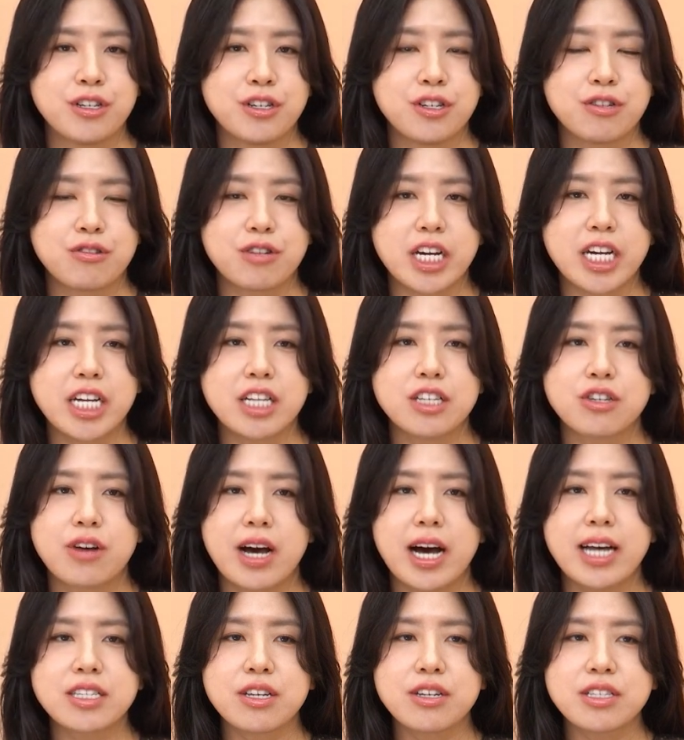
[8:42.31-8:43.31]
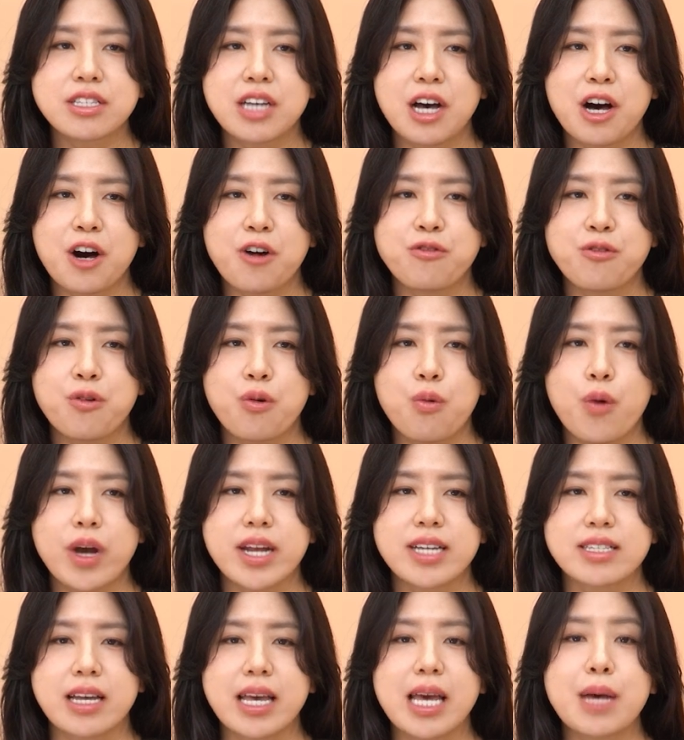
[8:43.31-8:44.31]
right? So ask yourself, what
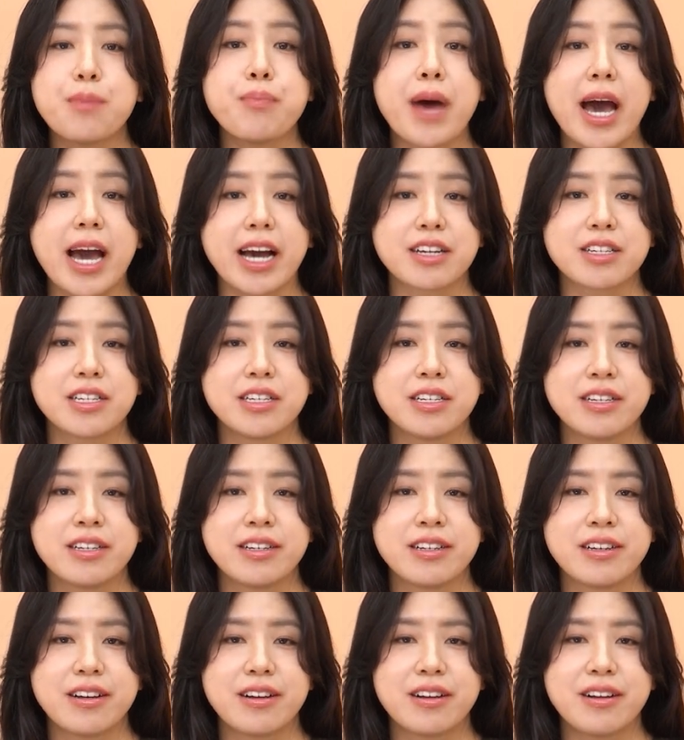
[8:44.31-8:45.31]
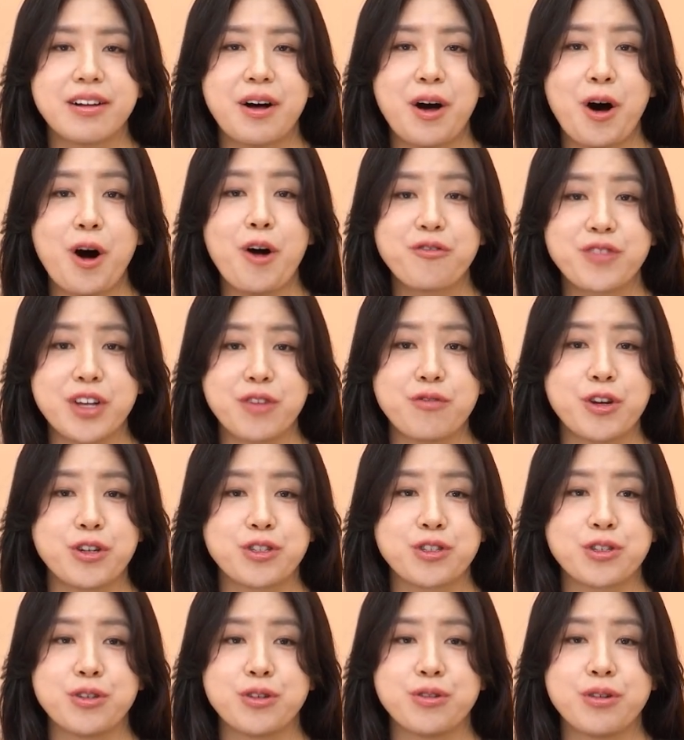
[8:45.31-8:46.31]
is the impact of that
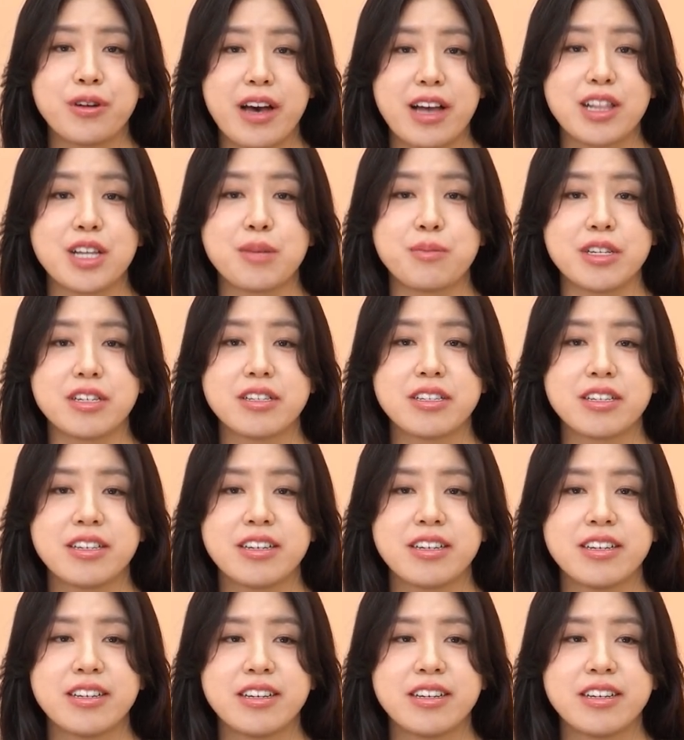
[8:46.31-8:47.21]
visual element?